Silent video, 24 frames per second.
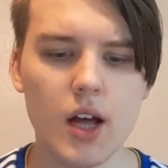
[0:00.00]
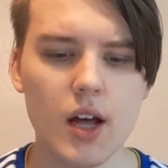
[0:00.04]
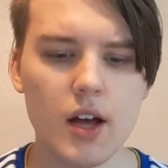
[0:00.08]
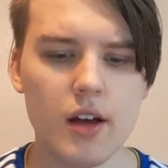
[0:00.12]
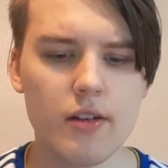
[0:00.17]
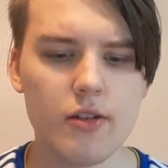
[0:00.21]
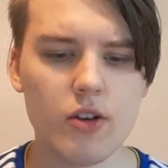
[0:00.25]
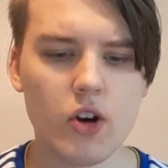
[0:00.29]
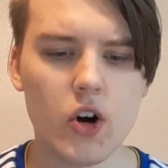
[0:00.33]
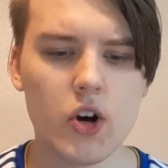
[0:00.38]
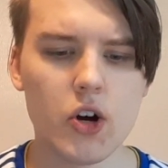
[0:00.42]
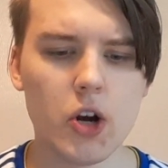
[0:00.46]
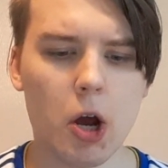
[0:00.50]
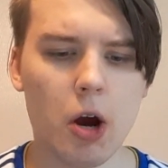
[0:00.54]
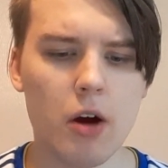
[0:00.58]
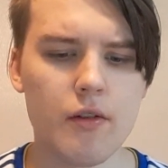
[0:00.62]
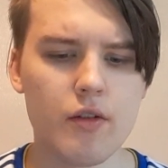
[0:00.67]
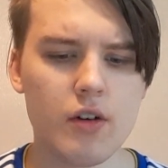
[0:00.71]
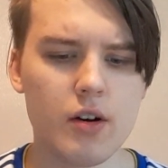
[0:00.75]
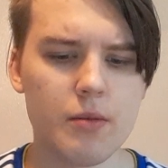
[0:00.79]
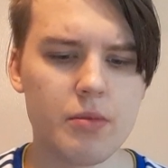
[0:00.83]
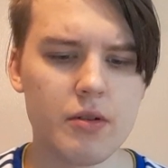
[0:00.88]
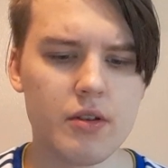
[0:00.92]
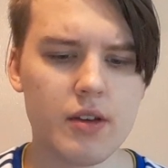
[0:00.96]
side
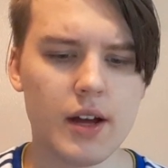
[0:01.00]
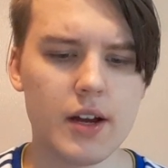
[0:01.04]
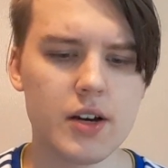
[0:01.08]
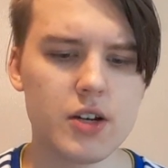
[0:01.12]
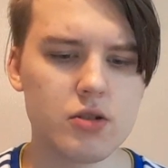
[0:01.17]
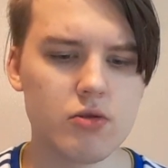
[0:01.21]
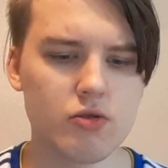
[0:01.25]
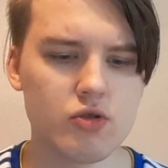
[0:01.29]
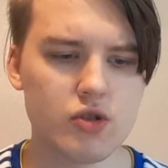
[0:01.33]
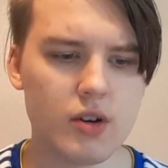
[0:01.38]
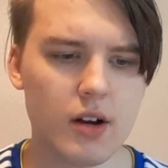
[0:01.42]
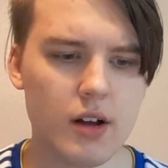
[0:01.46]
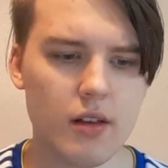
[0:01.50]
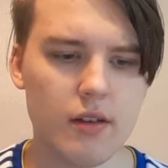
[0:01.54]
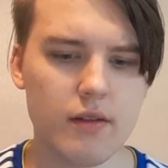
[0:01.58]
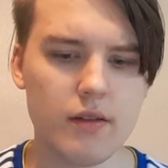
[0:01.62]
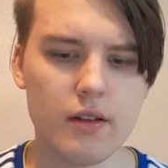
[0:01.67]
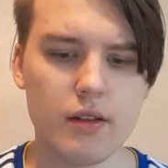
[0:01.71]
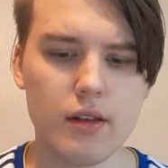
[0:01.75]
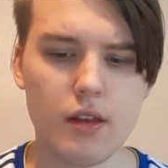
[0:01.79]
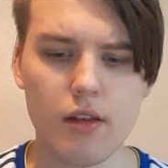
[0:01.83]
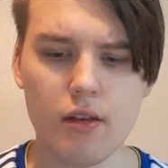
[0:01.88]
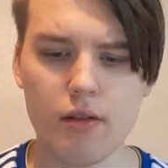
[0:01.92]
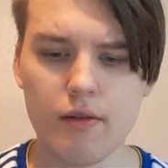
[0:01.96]
over a potential
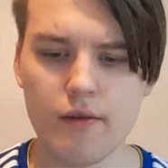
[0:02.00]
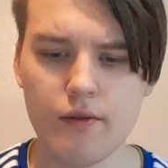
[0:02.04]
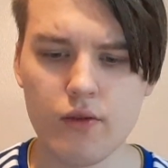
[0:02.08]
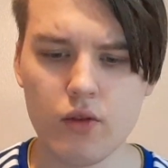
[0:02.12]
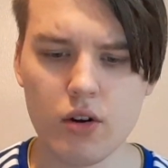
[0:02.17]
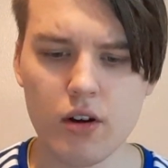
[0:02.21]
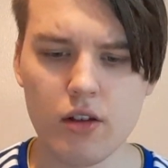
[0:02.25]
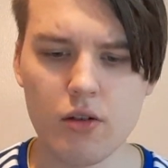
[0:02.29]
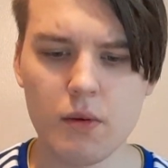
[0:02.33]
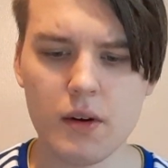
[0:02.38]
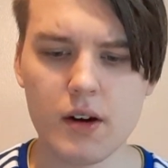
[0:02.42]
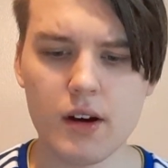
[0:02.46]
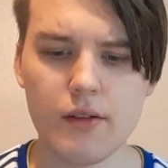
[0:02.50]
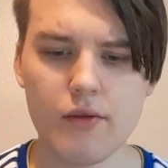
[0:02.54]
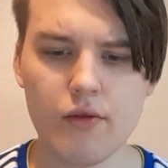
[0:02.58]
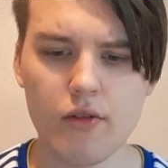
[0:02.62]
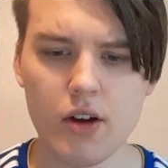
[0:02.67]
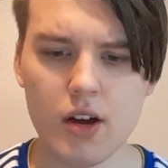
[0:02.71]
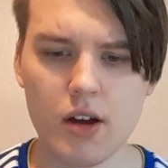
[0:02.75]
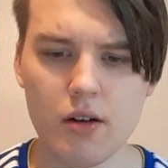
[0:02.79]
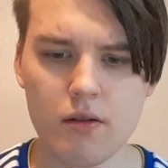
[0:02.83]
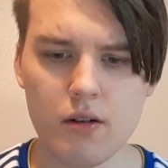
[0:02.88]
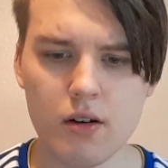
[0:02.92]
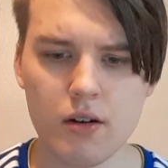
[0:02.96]
transfer for the
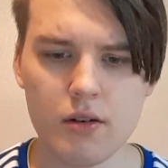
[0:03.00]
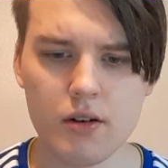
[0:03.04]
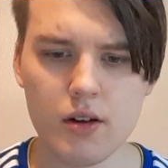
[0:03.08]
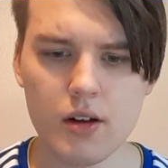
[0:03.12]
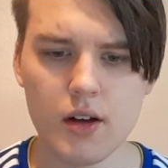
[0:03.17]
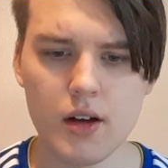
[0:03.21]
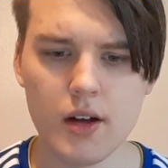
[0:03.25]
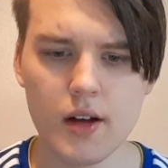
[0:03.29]
23-year-old.